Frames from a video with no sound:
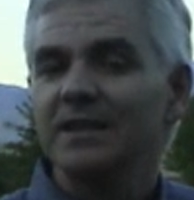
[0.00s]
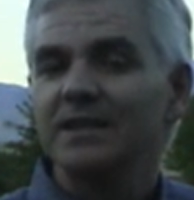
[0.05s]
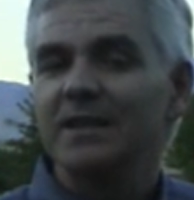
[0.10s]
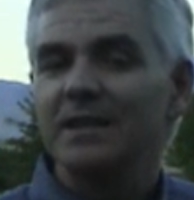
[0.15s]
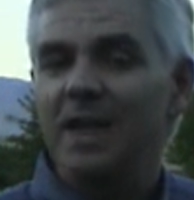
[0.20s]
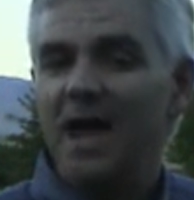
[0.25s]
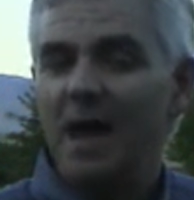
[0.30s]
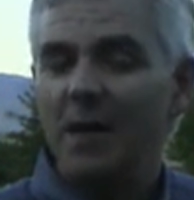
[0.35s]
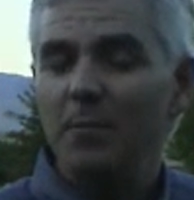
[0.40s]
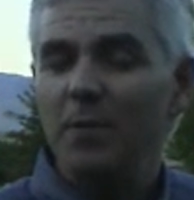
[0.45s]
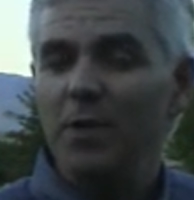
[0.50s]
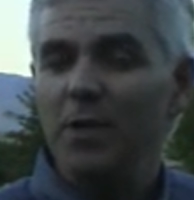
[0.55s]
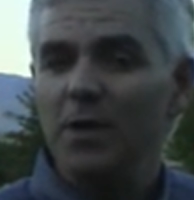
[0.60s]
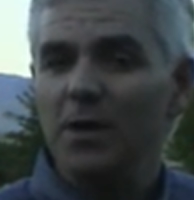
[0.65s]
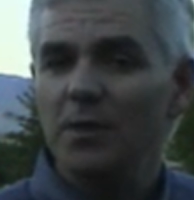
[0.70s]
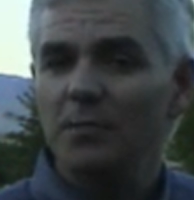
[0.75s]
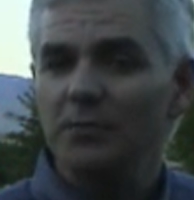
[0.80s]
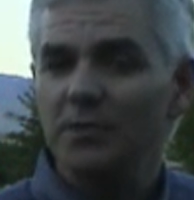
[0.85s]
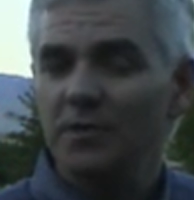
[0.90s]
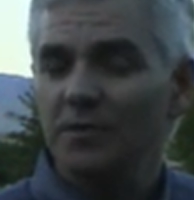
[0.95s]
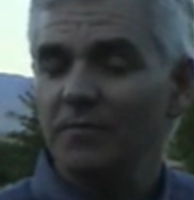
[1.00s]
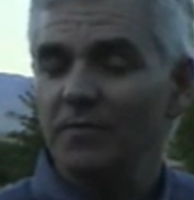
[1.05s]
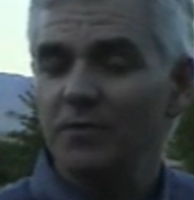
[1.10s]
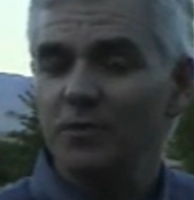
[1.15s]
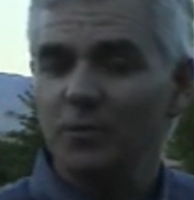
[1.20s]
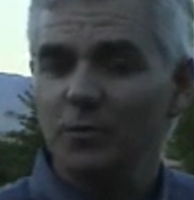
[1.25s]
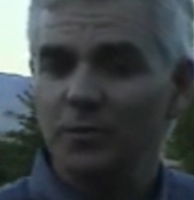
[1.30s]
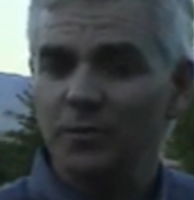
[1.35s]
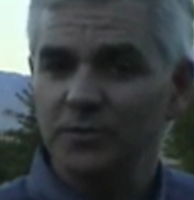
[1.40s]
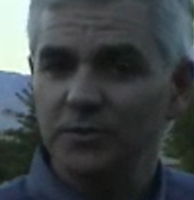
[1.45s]
then that becomes the
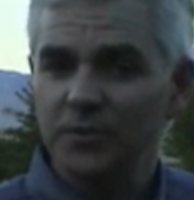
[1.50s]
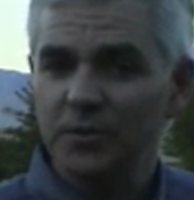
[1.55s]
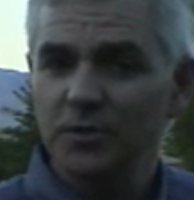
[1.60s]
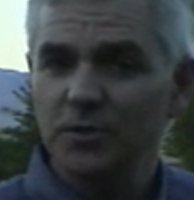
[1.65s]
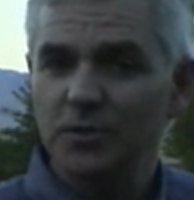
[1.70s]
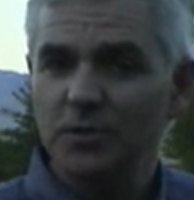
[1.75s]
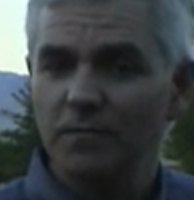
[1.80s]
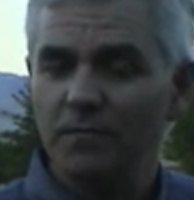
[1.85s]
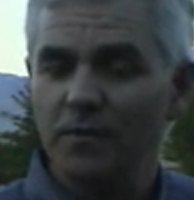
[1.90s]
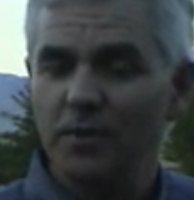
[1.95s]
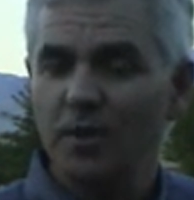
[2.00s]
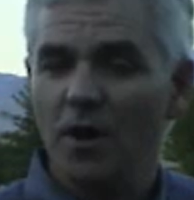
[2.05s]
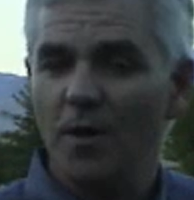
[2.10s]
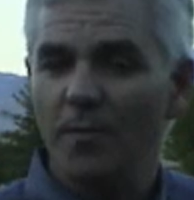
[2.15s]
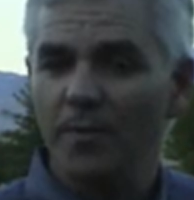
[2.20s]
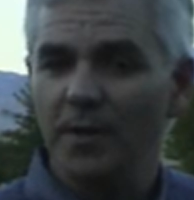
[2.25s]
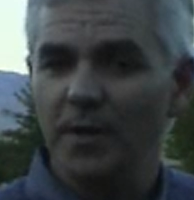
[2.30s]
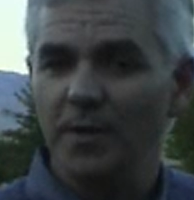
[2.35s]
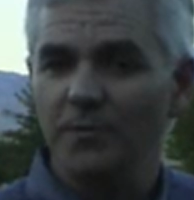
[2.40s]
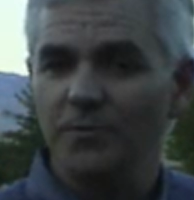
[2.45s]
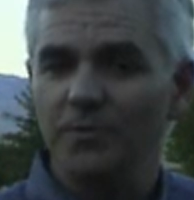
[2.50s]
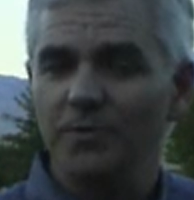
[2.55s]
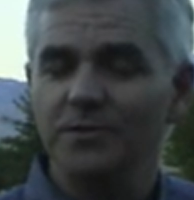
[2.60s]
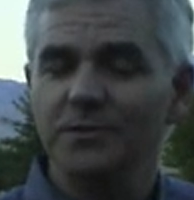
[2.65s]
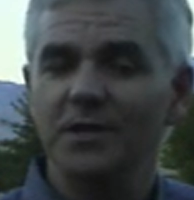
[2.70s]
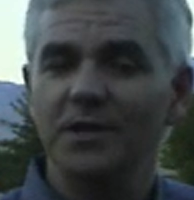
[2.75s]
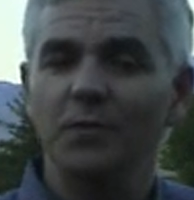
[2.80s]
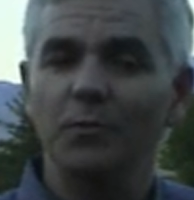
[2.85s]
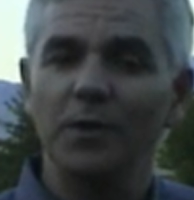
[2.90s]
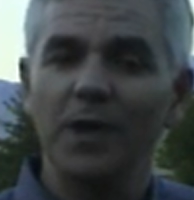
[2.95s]
official position of the common
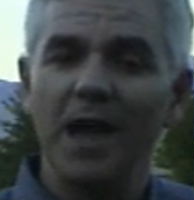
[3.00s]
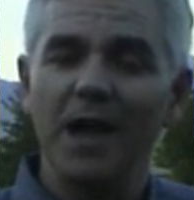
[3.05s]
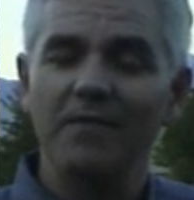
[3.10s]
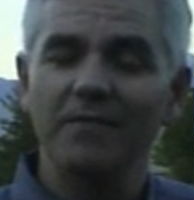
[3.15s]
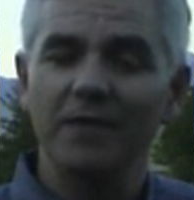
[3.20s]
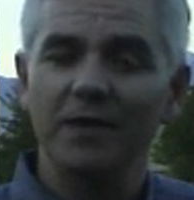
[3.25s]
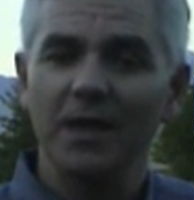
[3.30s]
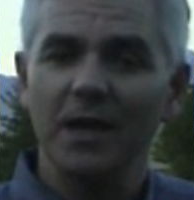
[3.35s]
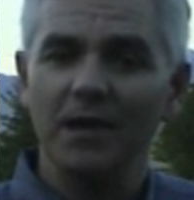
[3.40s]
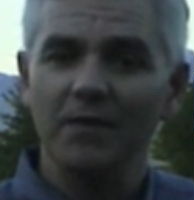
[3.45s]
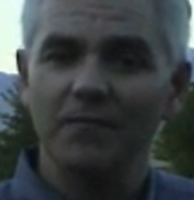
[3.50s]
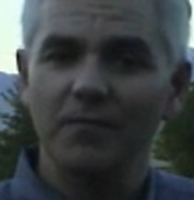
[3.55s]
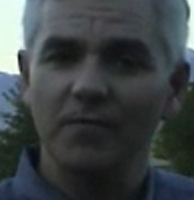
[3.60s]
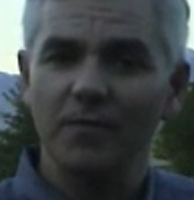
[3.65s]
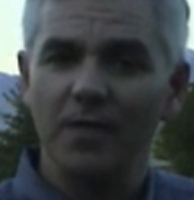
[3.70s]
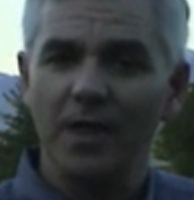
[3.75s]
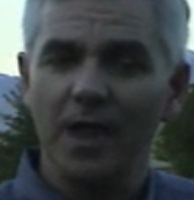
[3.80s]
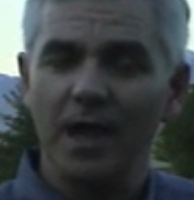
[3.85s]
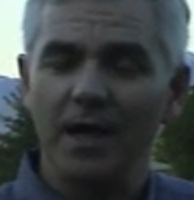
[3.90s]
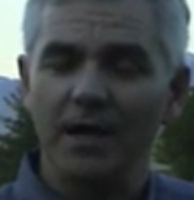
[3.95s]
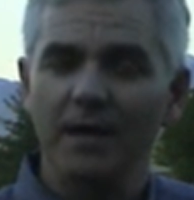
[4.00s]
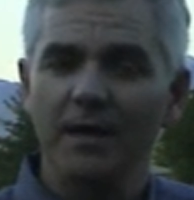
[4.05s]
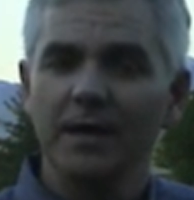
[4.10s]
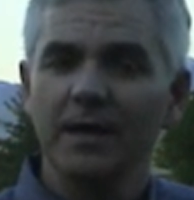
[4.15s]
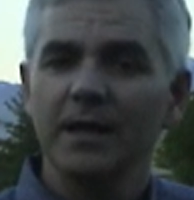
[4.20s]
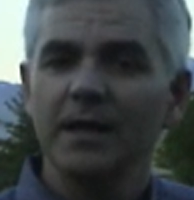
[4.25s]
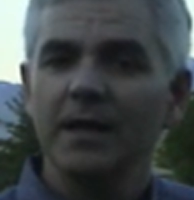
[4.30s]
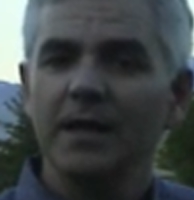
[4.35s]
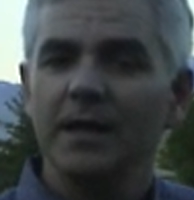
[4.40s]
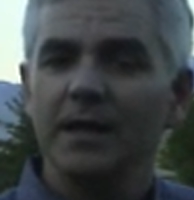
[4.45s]
interest, and we advocate for that
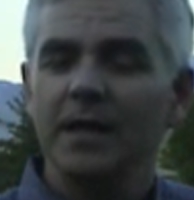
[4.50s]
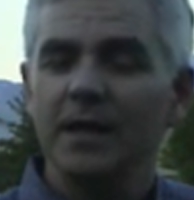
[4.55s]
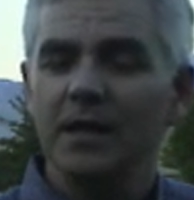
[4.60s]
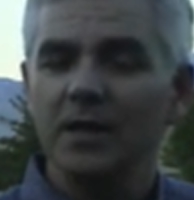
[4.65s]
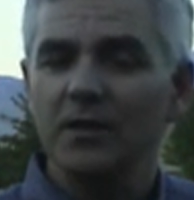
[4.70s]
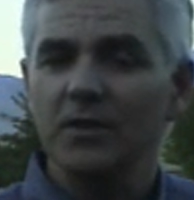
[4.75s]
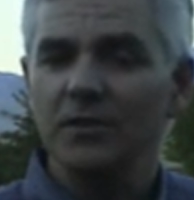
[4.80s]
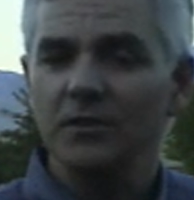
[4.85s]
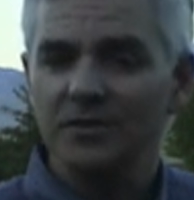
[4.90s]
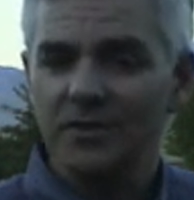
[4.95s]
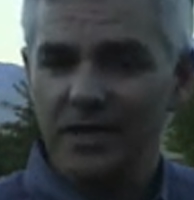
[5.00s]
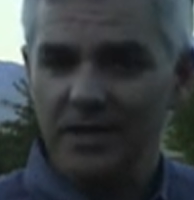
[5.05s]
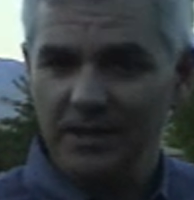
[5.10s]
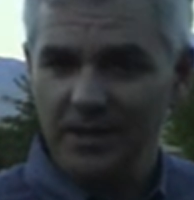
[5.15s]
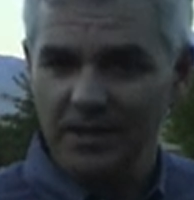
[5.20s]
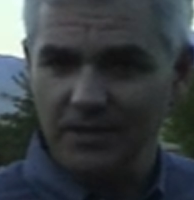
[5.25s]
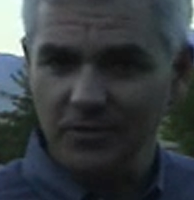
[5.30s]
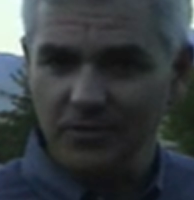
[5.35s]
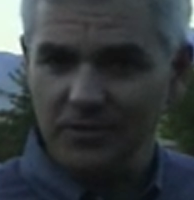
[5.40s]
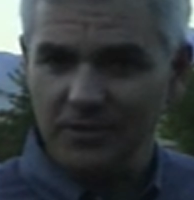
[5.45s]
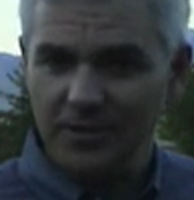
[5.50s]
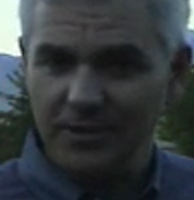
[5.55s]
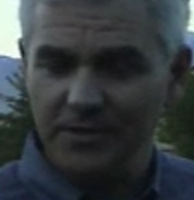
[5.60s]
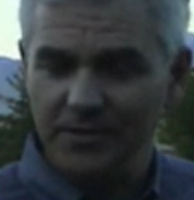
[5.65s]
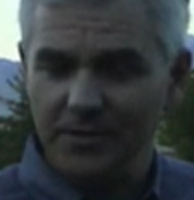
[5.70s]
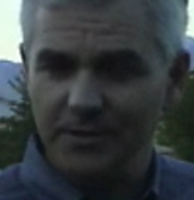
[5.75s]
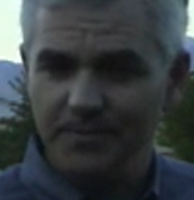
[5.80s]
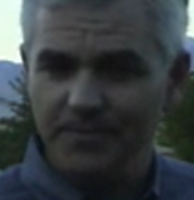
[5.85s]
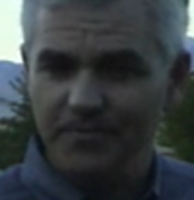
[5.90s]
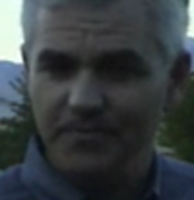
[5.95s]
in the state
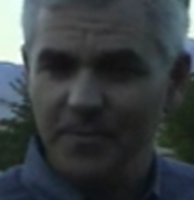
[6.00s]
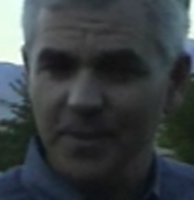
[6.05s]
legislature.